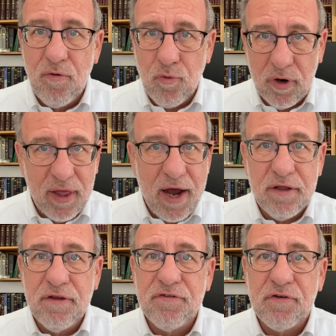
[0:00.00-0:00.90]
We're allowed to
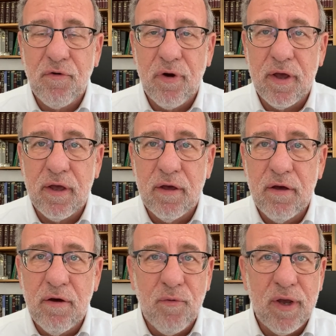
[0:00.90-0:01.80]
disagree.
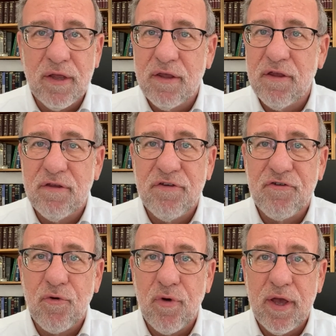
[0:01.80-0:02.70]
We can
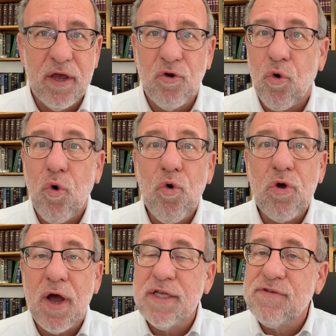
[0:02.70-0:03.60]
disagree in all
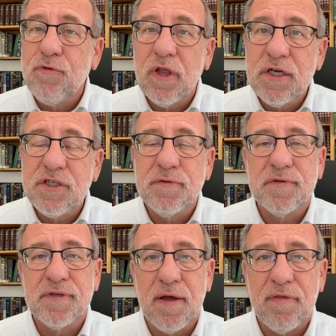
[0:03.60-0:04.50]
kinds of
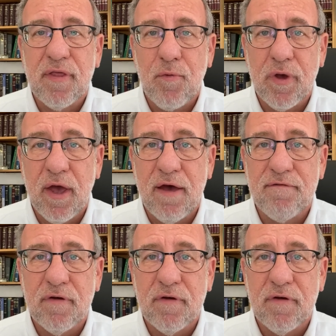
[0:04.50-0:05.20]
relationships that we have.